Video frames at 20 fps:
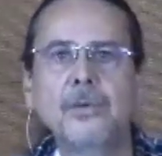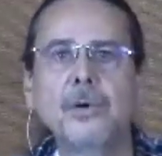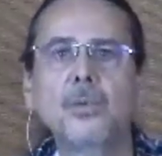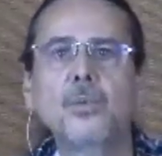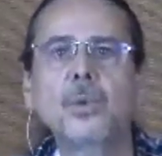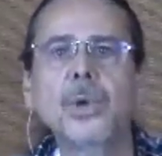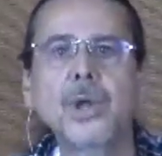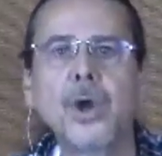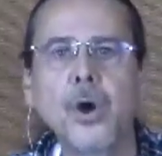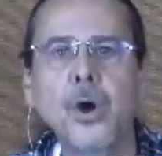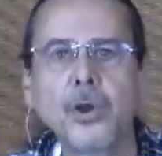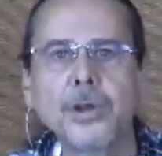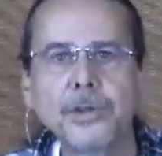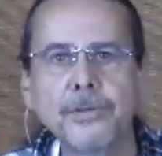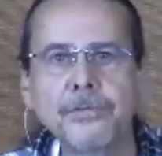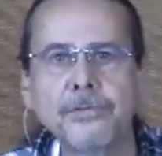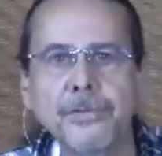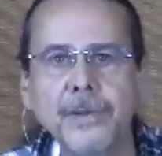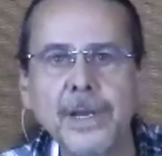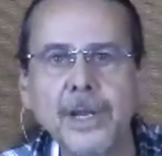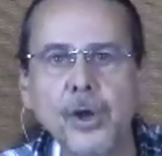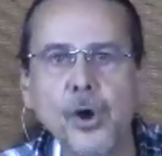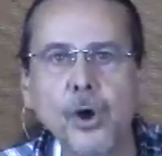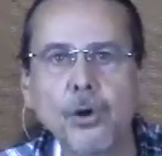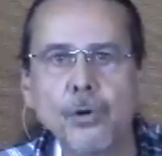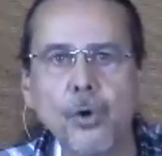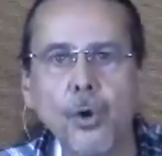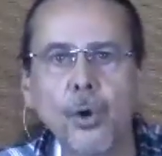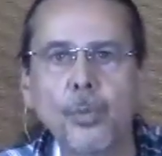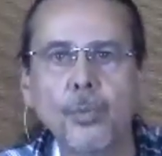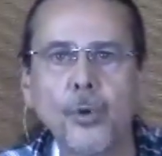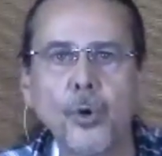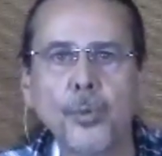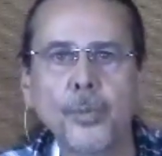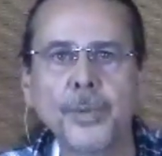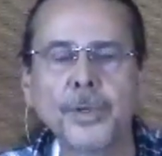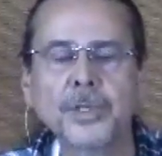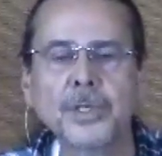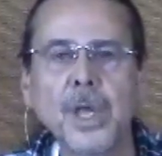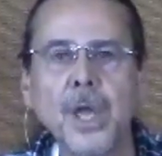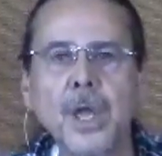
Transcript: We are defeating our whole purpose.